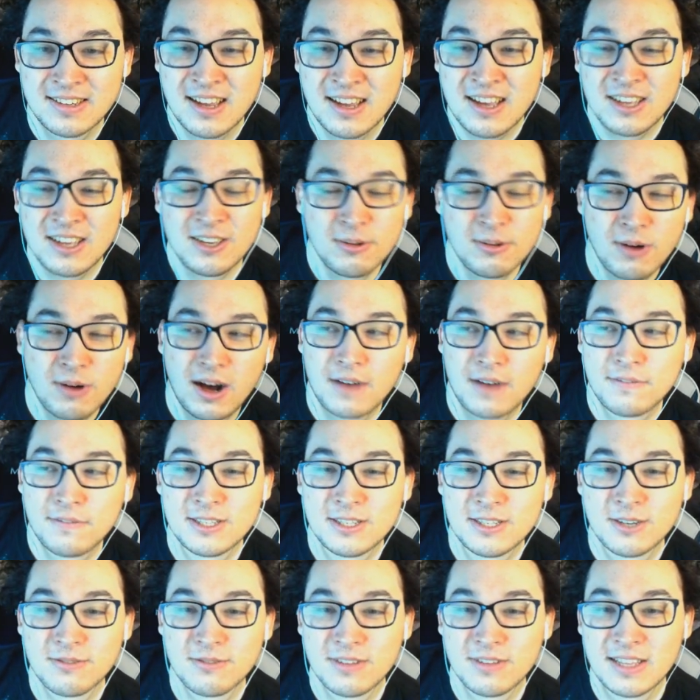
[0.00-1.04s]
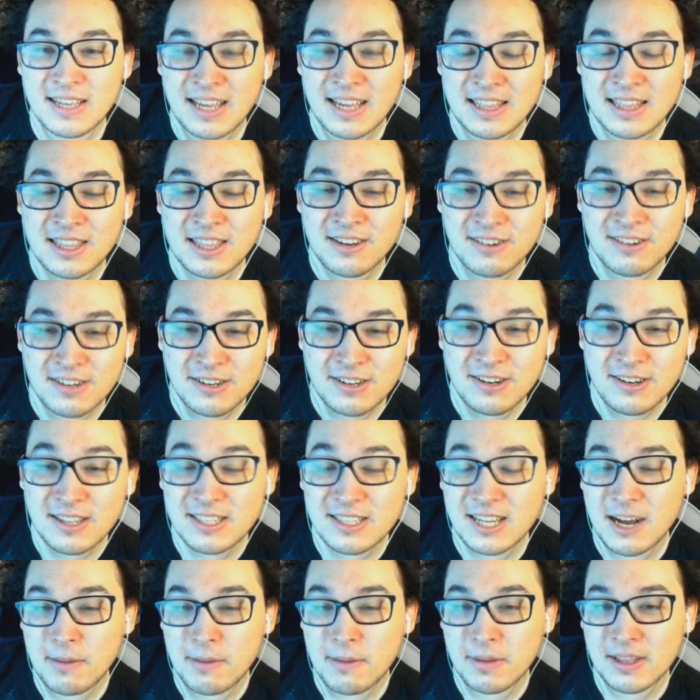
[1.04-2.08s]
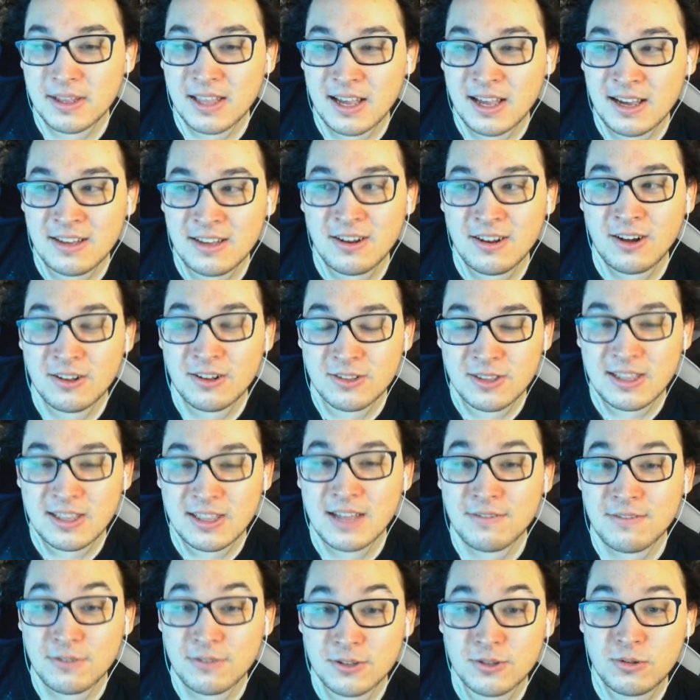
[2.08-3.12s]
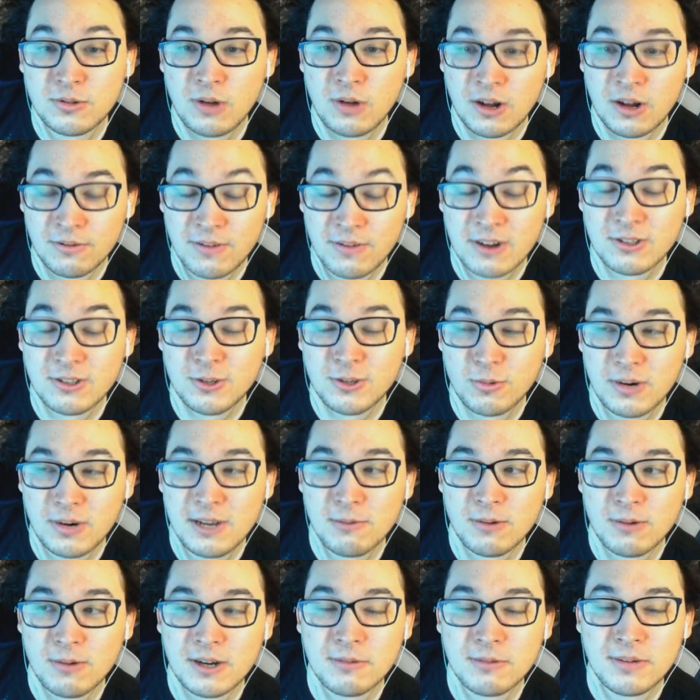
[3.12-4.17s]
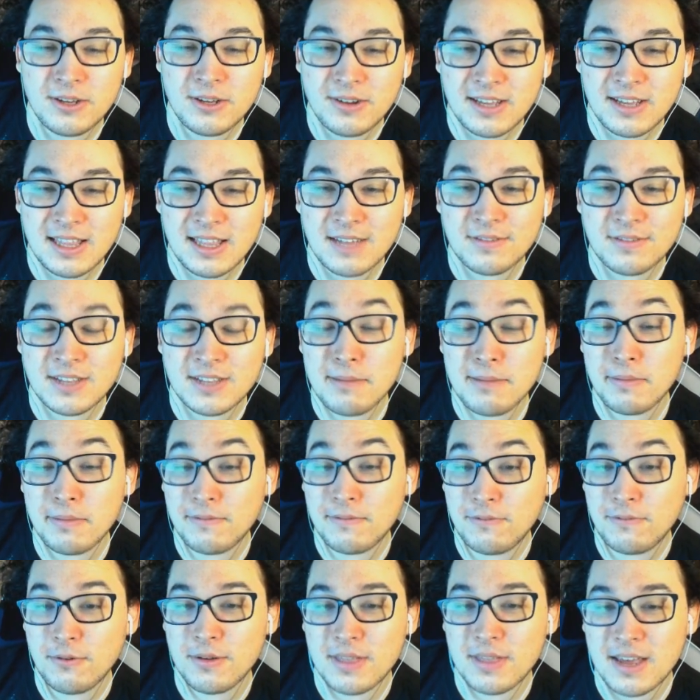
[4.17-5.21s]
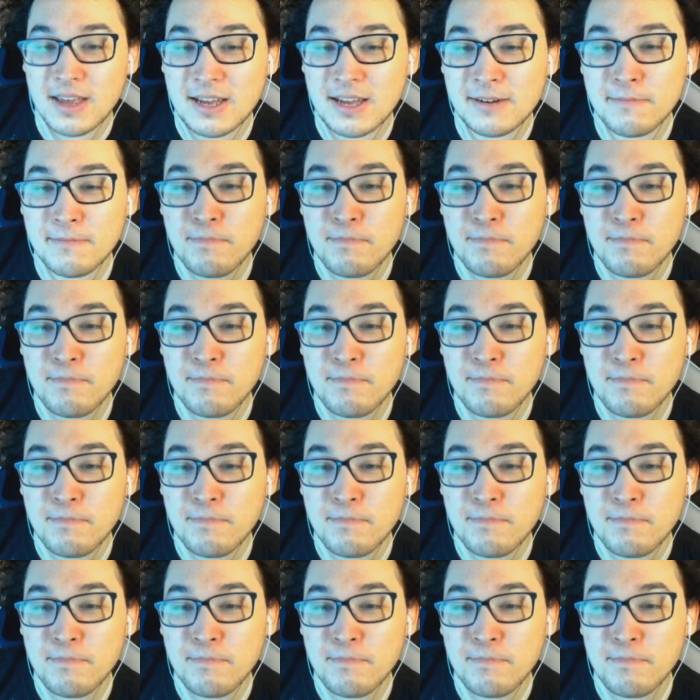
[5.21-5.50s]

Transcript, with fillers: you often don't really get there and you need to come online on level on round 21 when you hit level 8 before then.